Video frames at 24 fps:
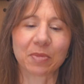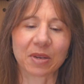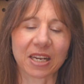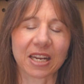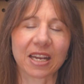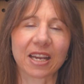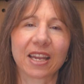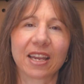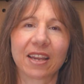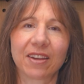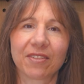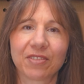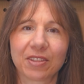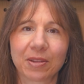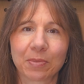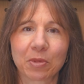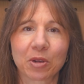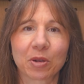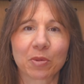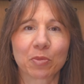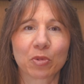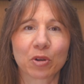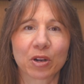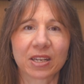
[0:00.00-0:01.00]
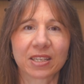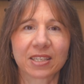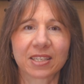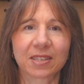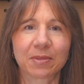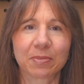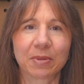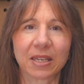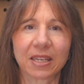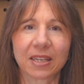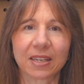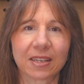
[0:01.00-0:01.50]
but I have them
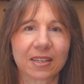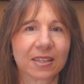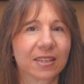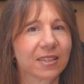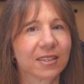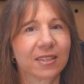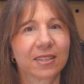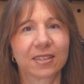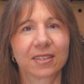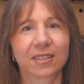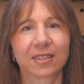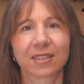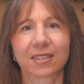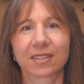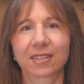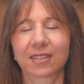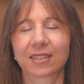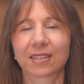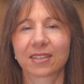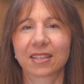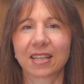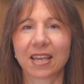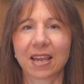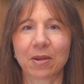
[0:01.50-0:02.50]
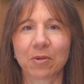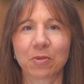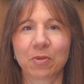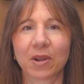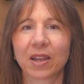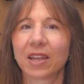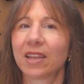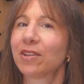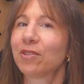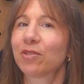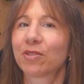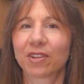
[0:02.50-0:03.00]
compressed because that
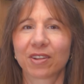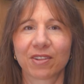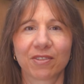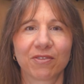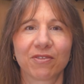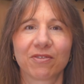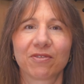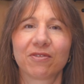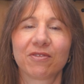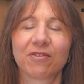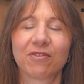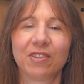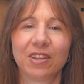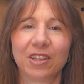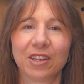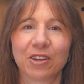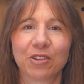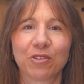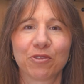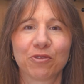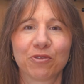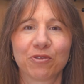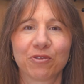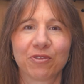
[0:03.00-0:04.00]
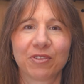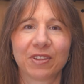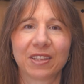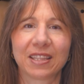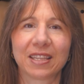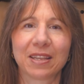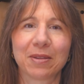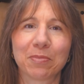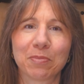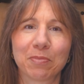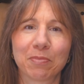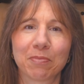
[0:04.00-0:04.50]
way you can,
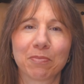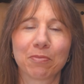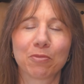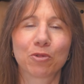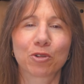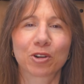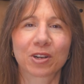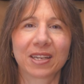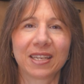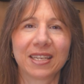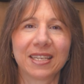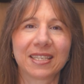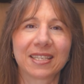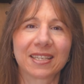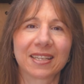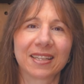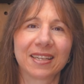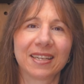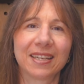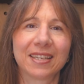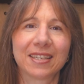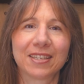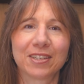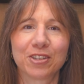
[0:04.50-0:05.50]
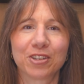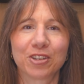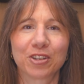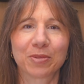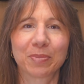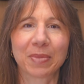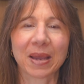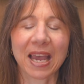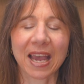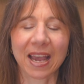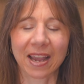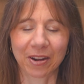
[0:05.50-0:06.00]
fit them more easily into your
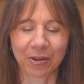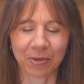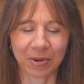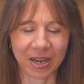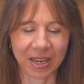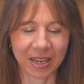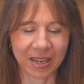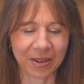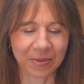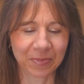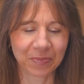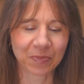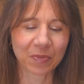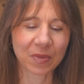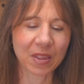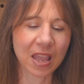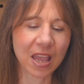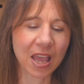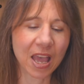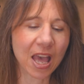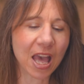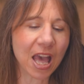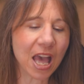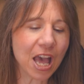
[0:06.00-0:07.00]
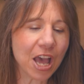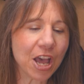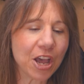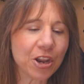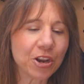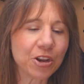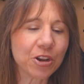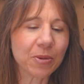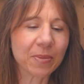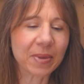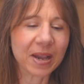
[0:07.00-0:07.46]
pack, right? No